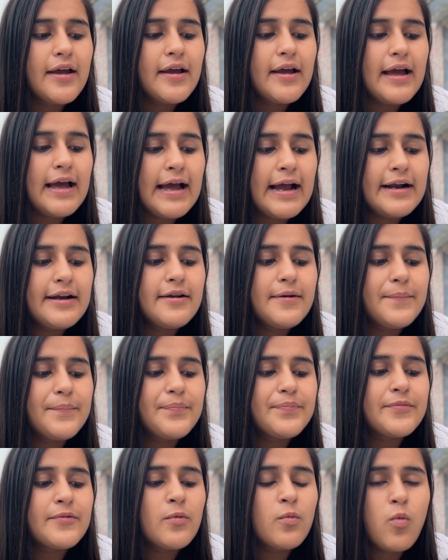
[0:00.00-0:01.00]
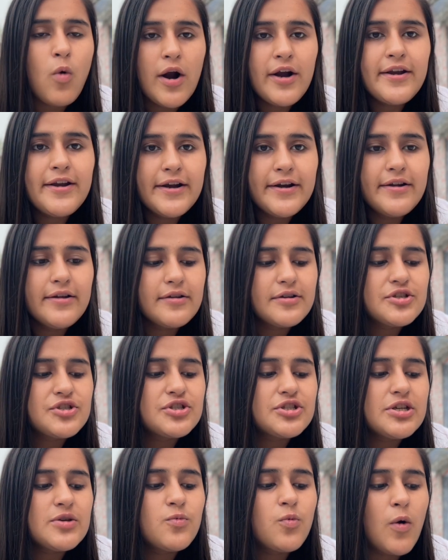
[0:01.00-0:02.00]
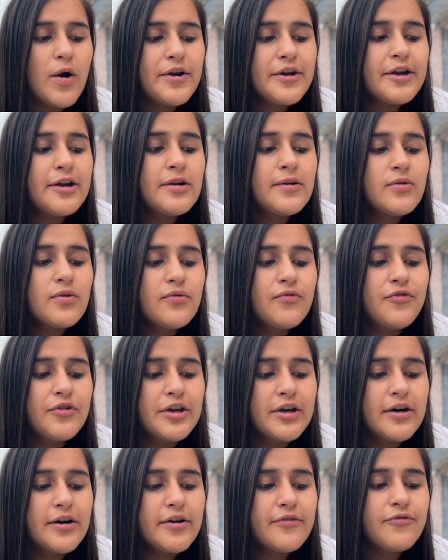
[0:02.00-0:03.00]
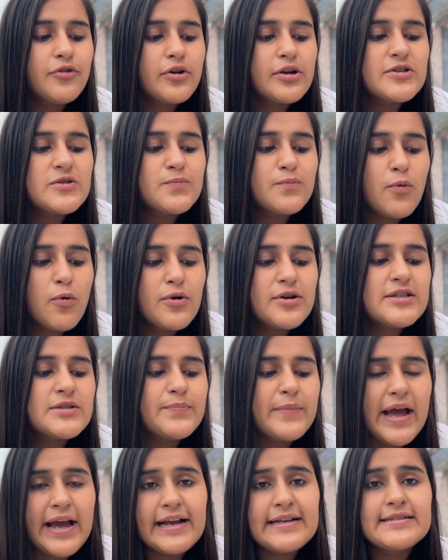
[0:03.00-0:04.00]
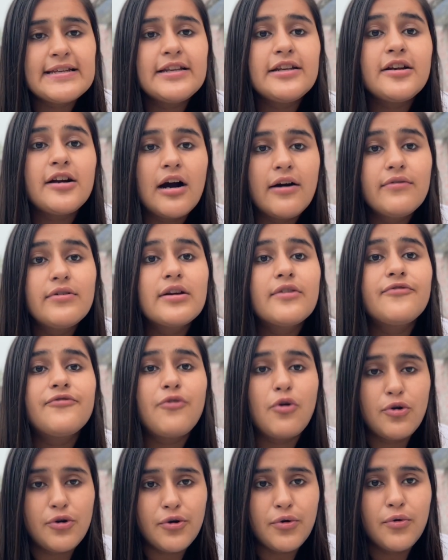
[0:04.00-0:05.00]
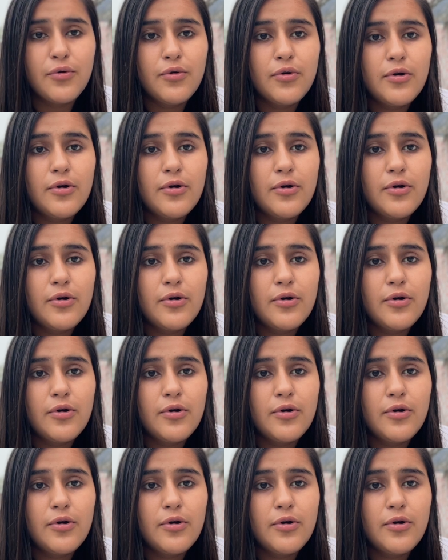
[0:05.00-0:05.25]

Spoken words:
and what did she wanted to wear for a sports magazine cover photo